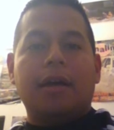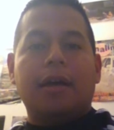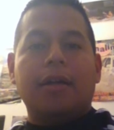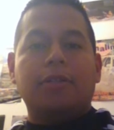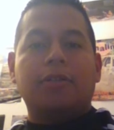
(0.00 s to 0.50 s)

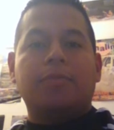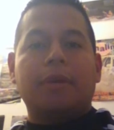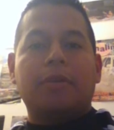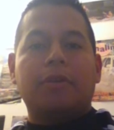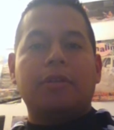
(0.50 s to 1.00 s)
Uh, just
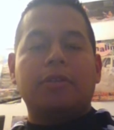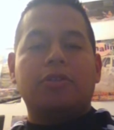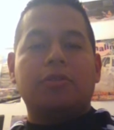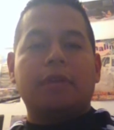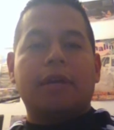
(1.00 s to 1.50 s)
by looking at the
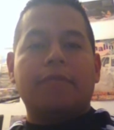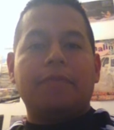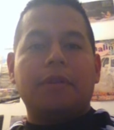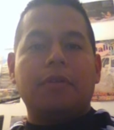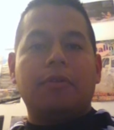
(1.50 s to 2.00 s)
shootout,
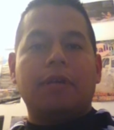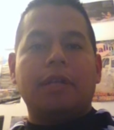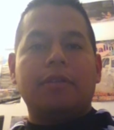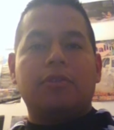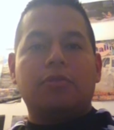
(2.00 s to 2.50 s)

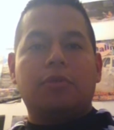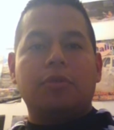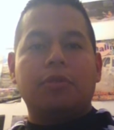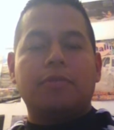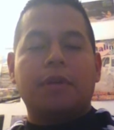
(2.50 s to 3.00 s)
looking at the
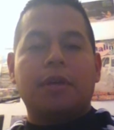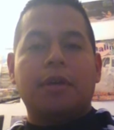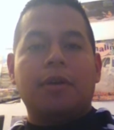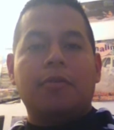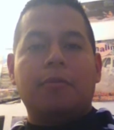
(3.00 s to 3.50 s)
duels,
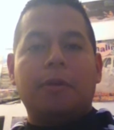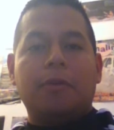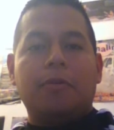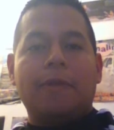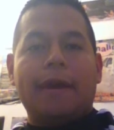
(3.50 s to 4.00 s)
we
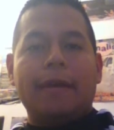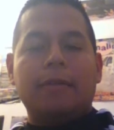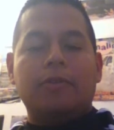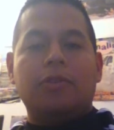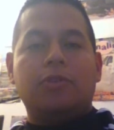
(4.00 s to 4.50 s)
knew
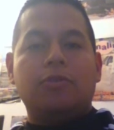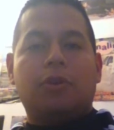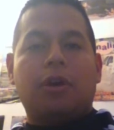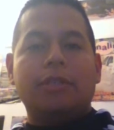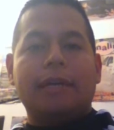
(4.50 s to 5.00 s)
that the
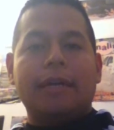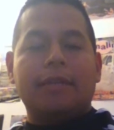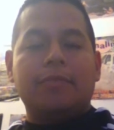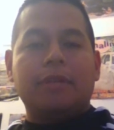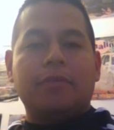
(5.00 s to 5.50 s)
two car
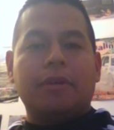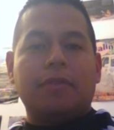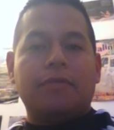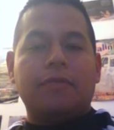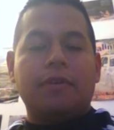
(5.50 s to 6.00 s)
tandem that
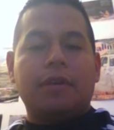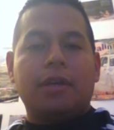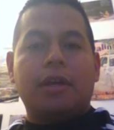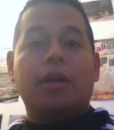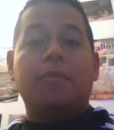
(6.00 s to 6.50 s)
we've
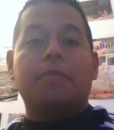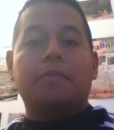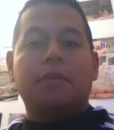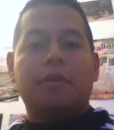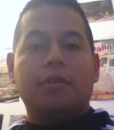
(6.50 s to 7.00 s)

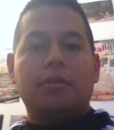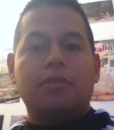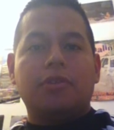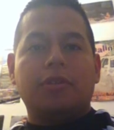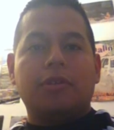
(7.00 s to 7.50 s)
come
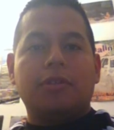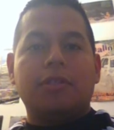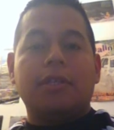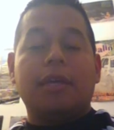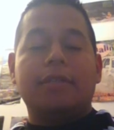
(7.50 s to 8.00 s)
to
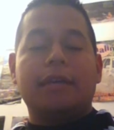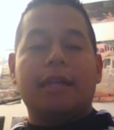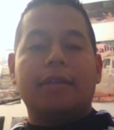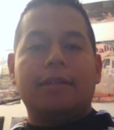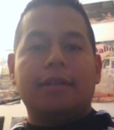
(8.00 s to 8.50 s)
see at
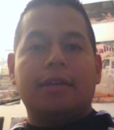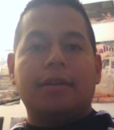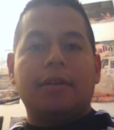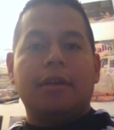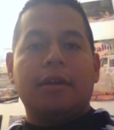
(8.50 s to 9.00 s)

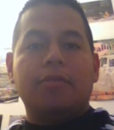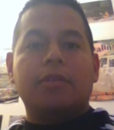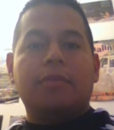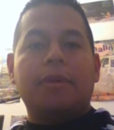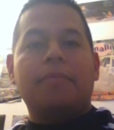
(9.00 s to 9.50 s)
Talladega
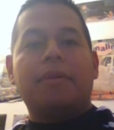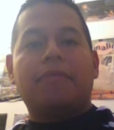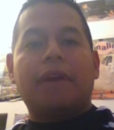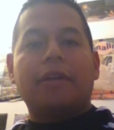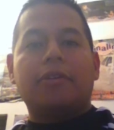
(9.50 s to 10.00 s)
was going to be a
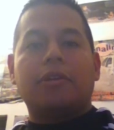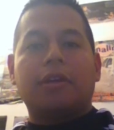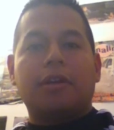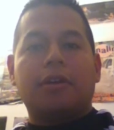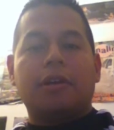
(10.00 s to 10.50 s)
big factor
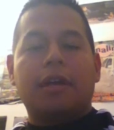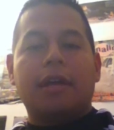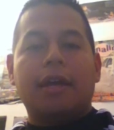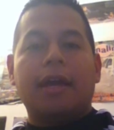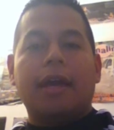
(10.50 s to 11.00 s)
here
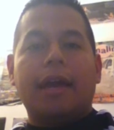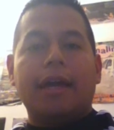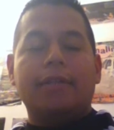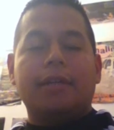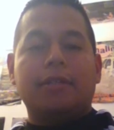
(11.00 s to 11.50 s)

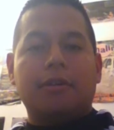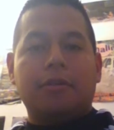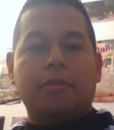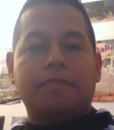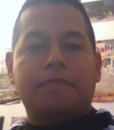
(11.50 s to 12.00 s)
at
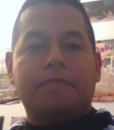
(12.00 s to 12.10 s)
Daytona.